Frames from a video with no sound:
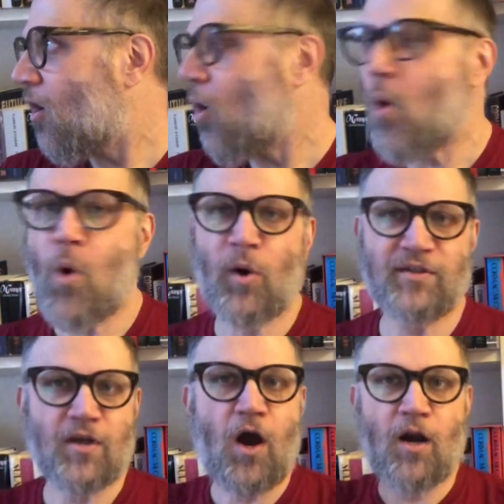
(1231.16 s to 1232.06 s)
Or
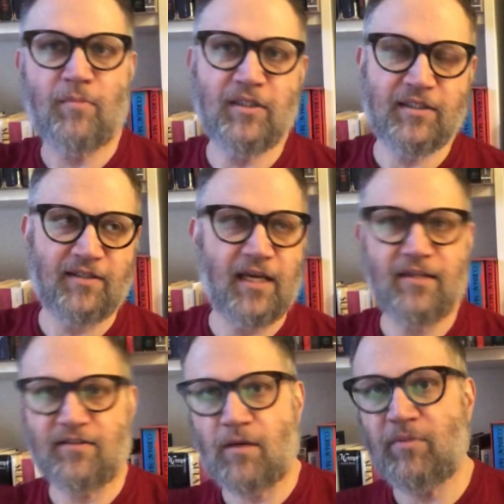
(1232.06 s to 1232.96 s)
it's a harmless
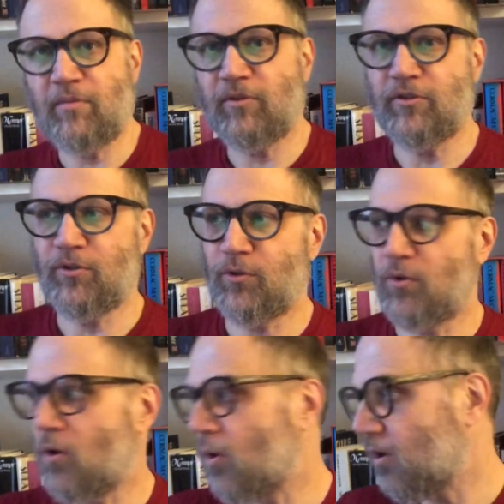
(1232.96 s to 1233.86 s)
thing that some people
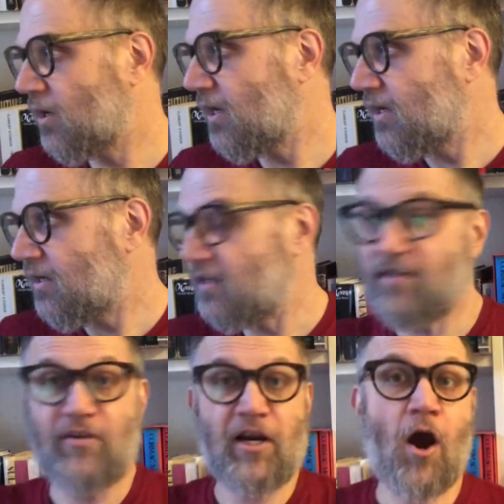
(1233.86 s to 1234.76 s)
do, or it's
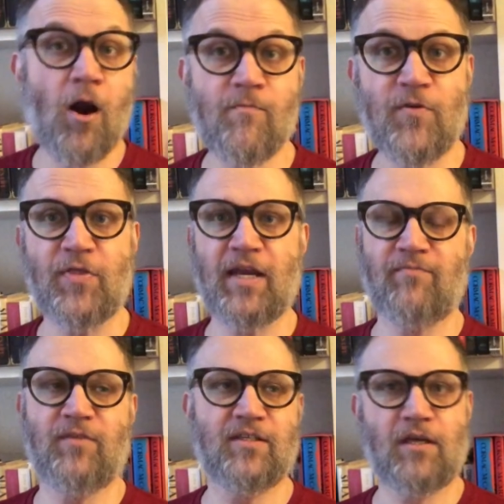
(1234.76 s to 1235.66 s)
a very harmful
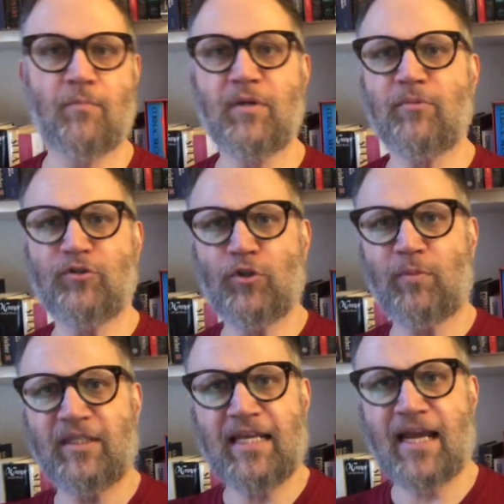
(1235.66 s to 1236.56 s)
thing that some people do,
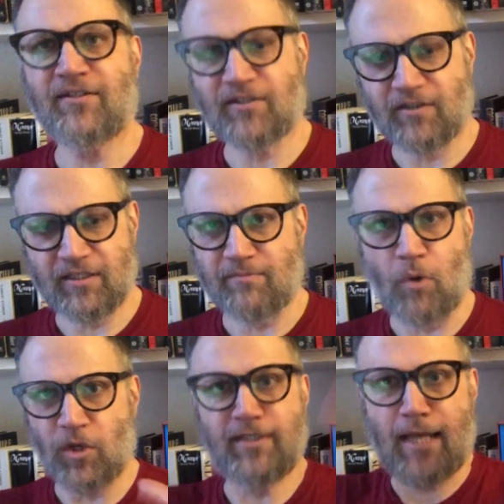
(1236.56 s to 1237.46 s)
but the answer is
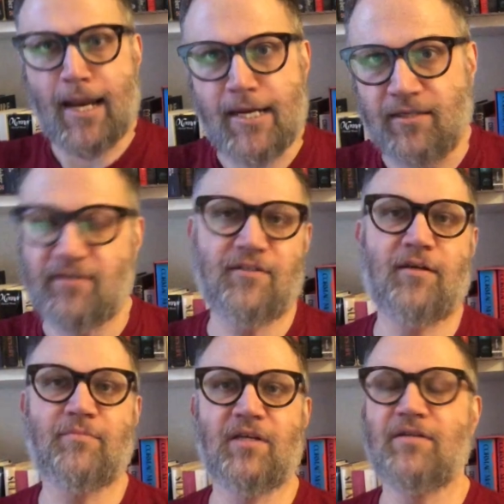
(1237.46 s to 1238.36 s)
more science or
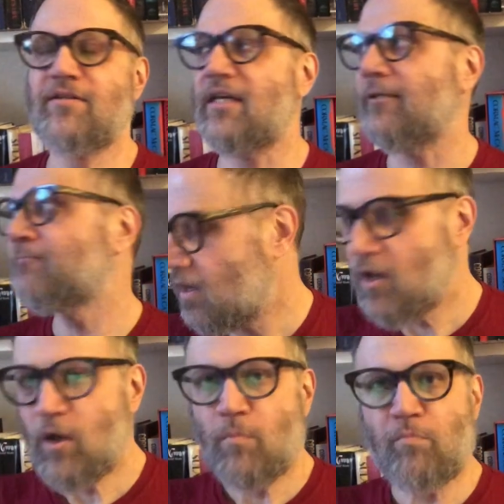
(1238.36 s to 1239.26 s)
some such thing.
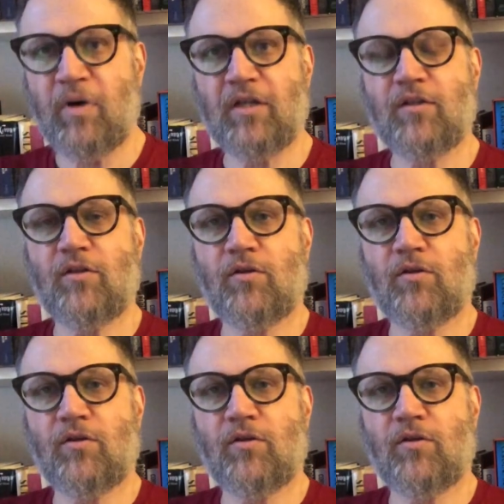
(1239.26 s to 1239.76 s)
But